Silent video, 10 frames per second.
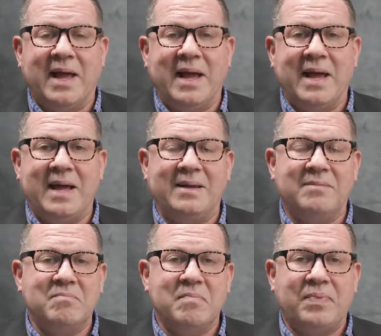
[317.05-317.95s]
And
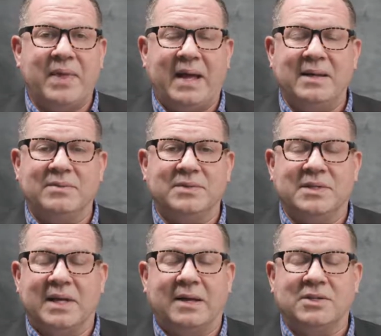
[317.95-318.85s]
it was
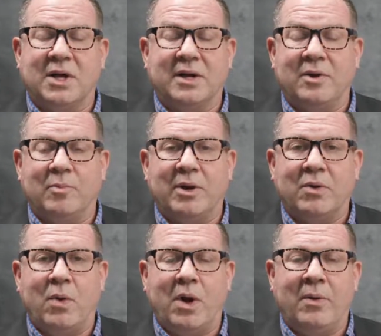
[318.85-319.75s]
like I was talking to a brick
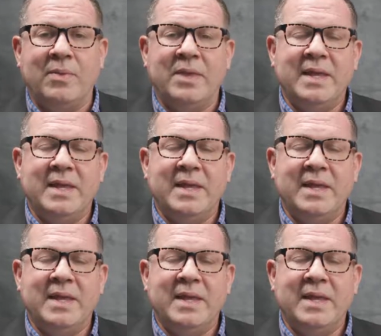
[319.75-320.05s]
wall.